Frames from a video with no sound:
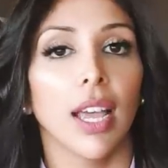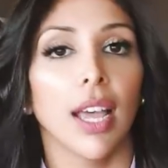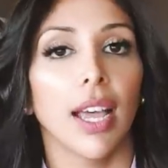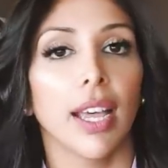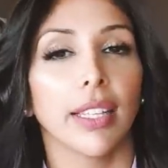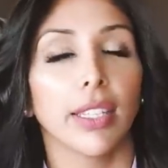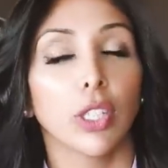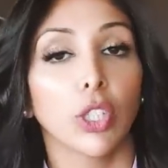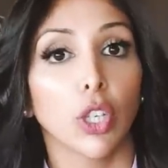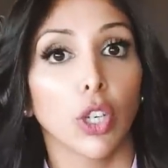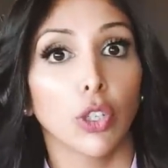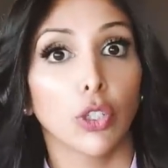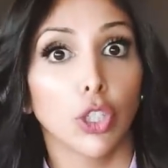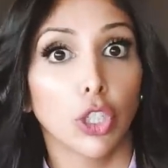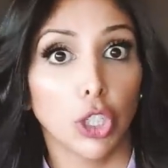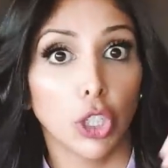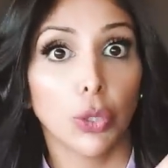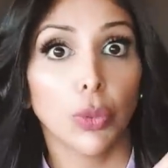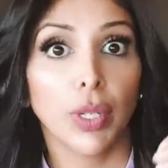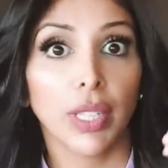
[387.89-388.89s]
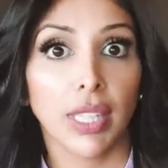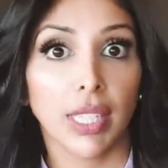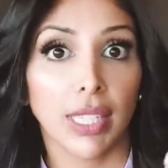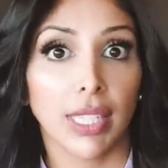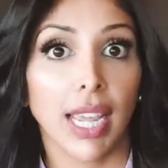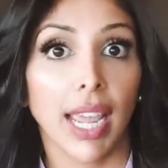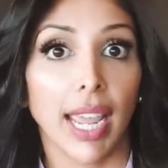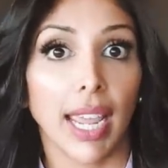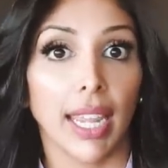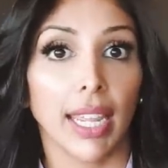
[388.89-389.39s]
And so during the
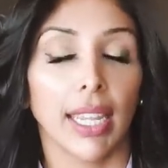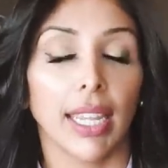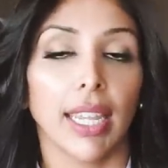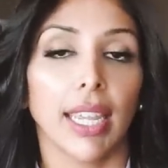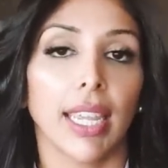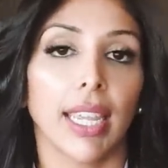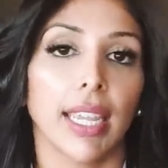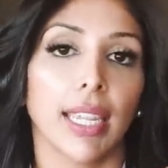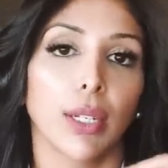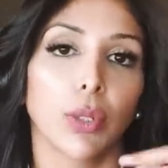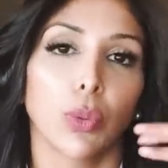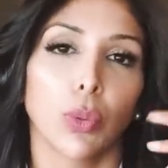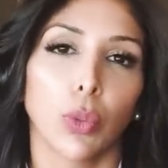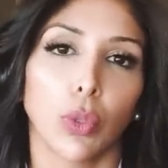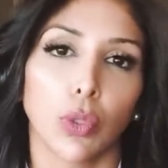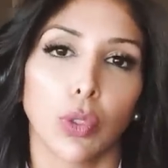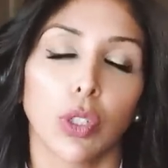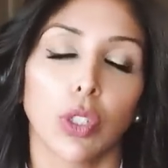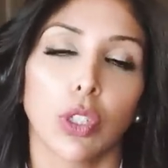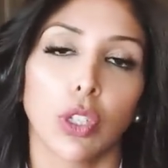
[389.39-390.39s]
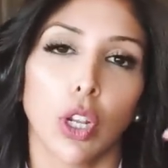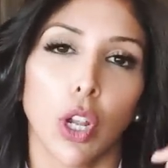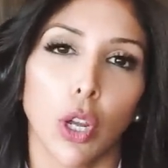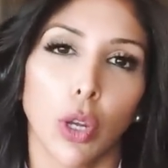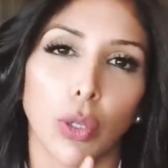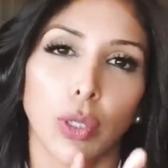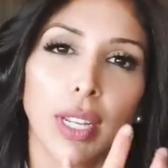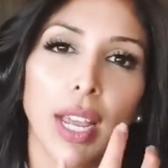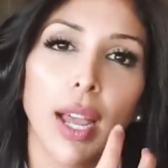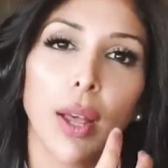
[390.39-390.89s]
day, it will
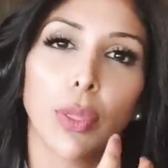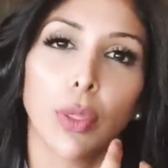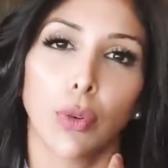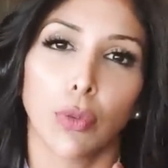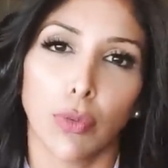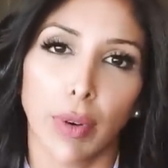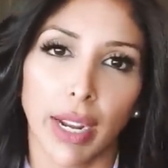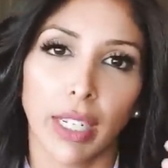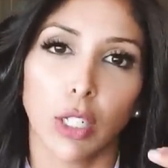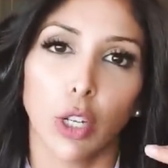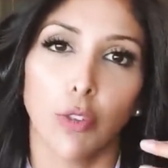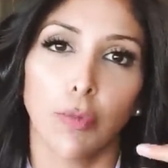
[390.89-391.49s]
slow down the rate